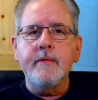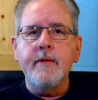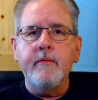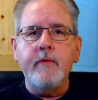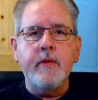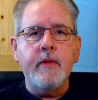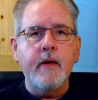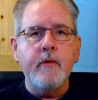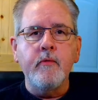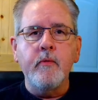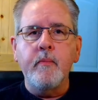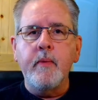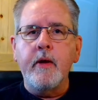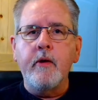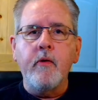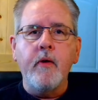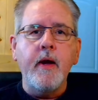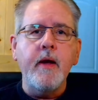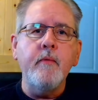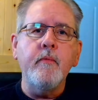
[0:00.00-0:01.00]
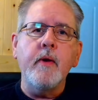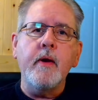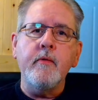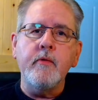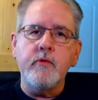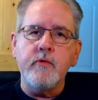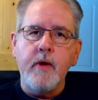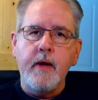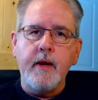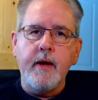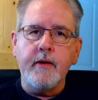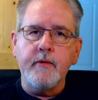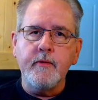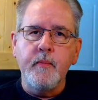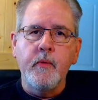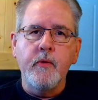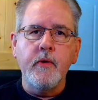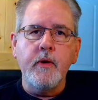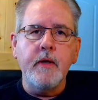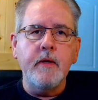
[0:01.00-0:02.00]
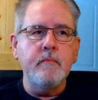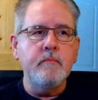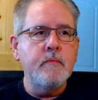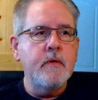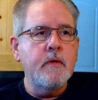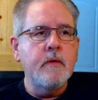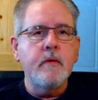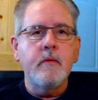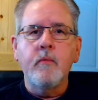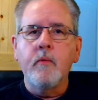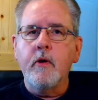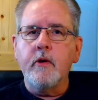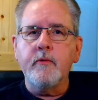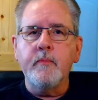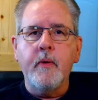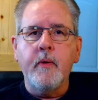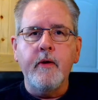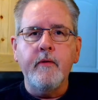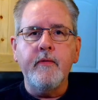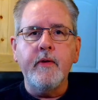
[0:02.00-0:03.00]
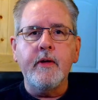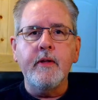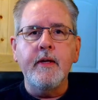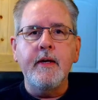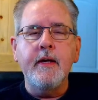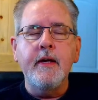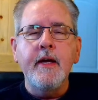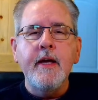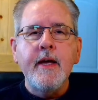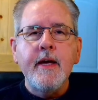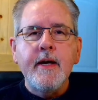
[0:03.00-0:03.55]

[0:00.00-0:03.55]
Everything would be great when I would try to export it. Works perfectly.